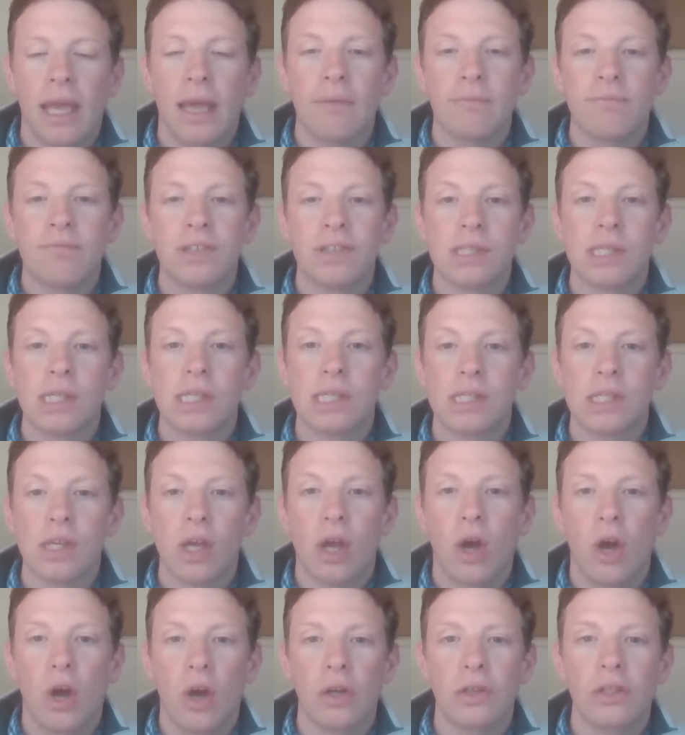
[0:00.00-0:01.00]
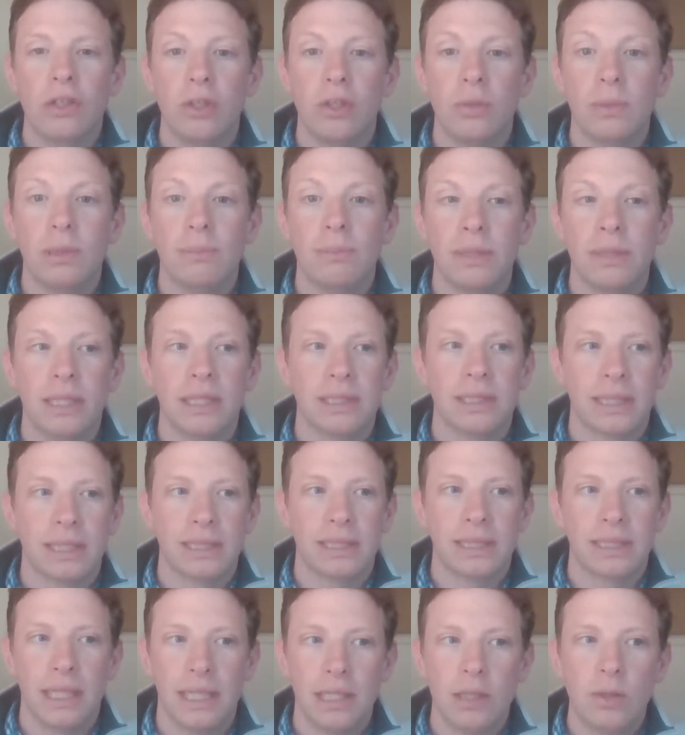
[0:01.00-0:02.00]
Emphasis on human beings
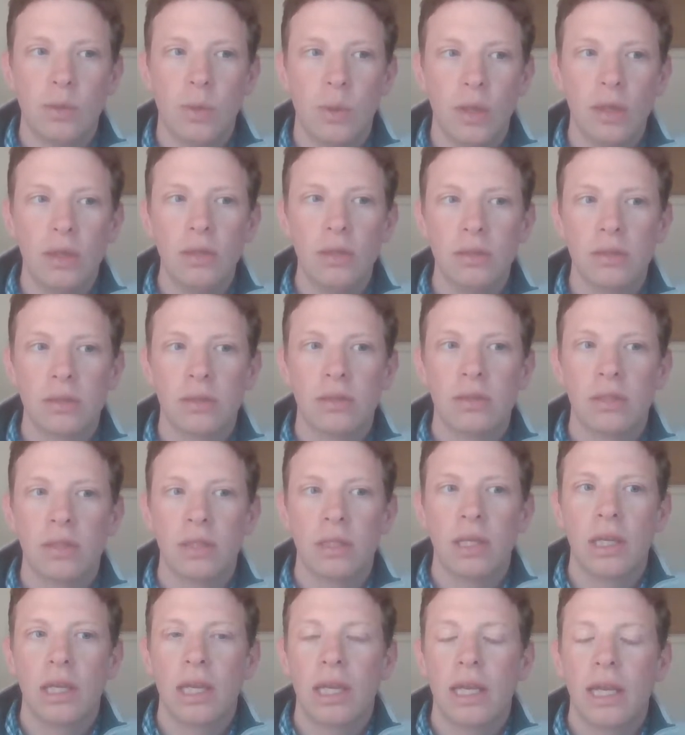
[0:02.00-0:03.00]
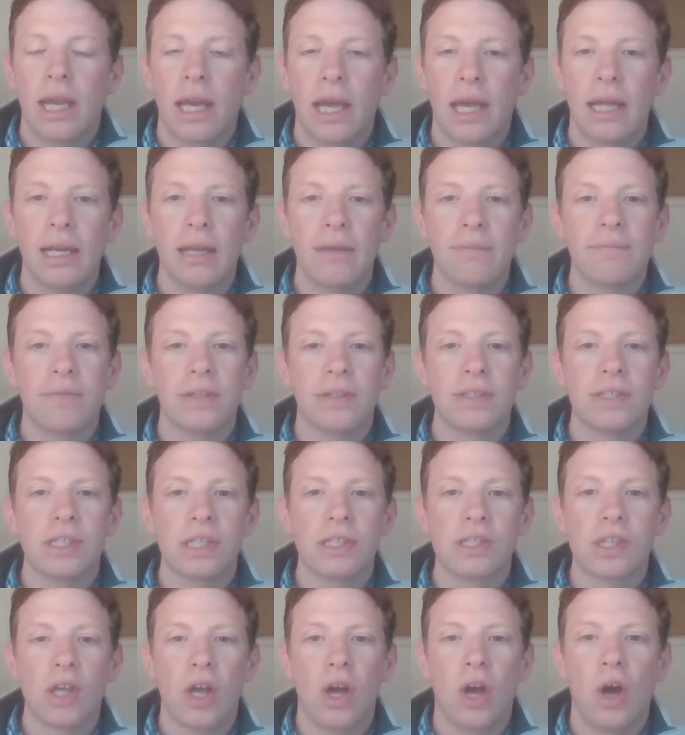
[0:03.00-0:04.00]
as equal, an
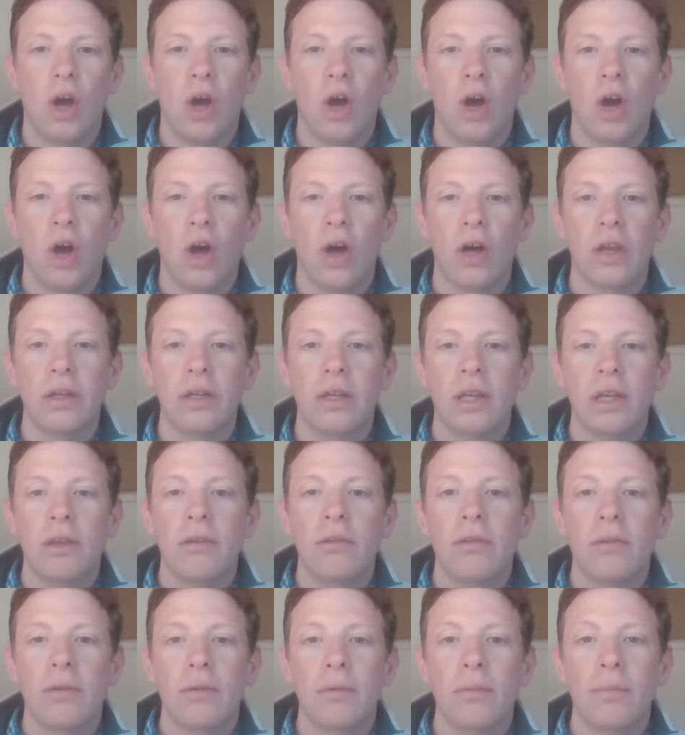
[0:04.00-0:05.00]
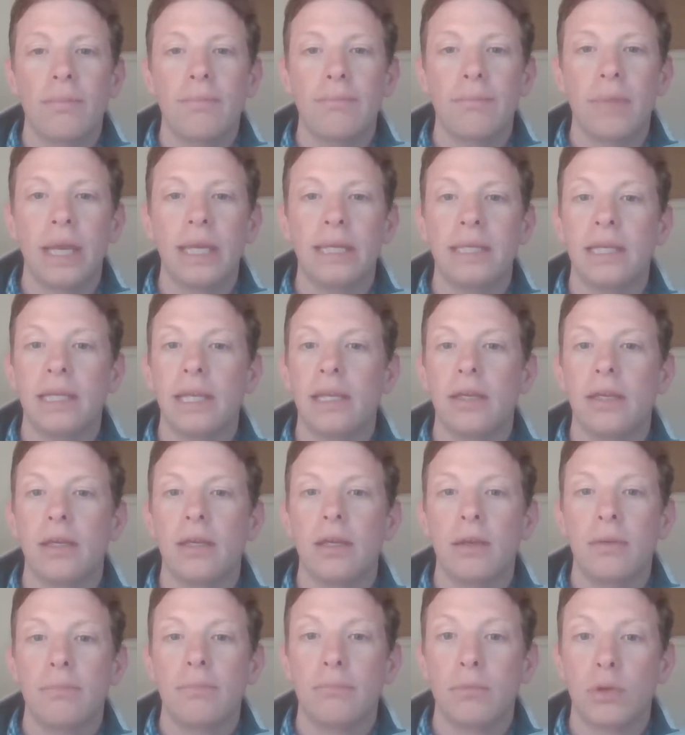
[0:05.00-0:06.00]
emphasis on
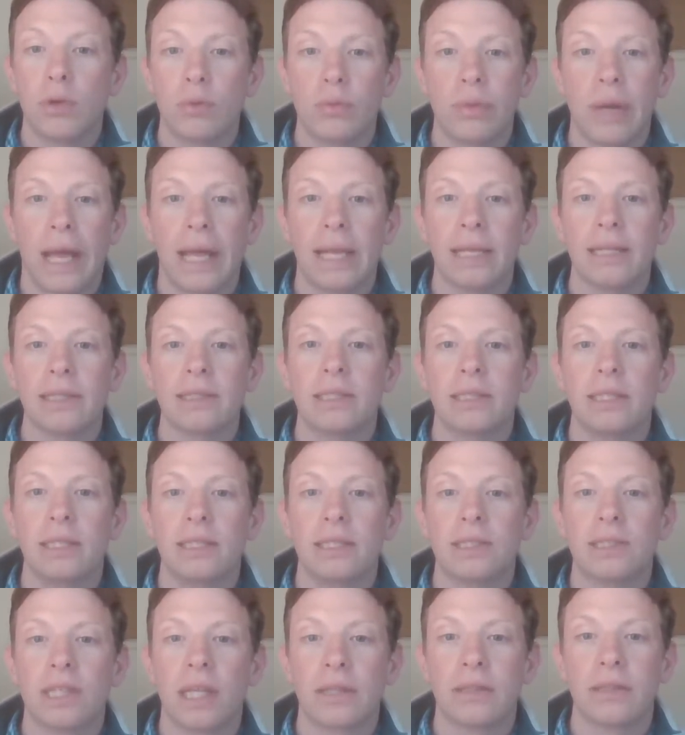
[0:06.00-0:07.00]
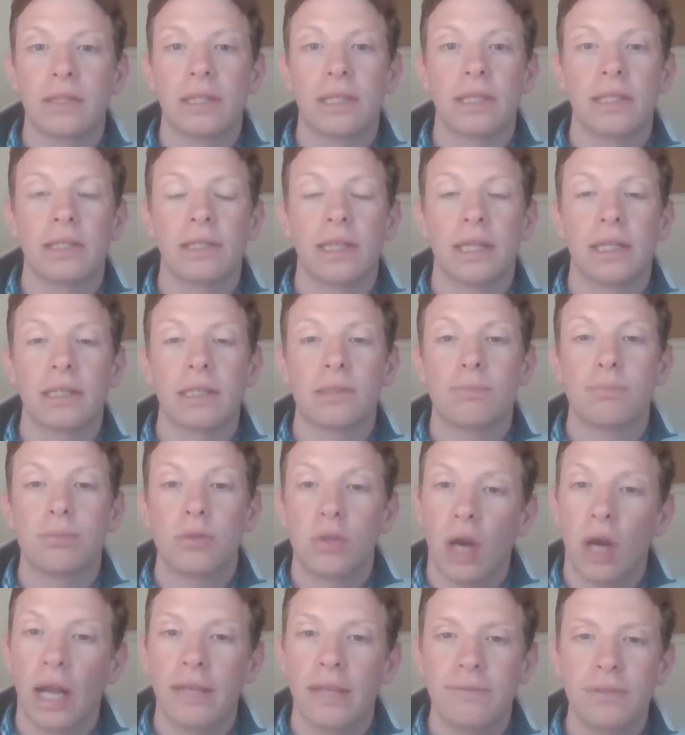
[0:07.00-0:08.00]
making morality something that's
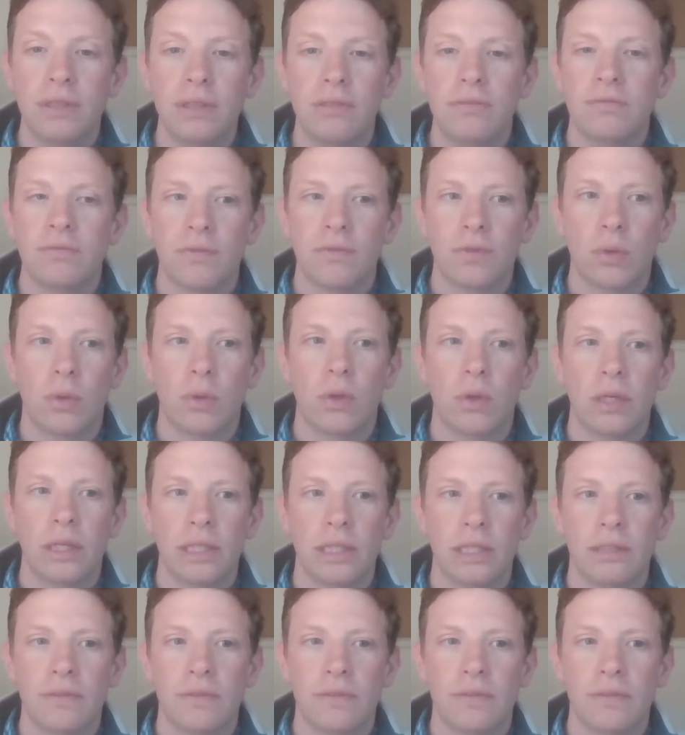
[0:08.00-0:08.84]
private for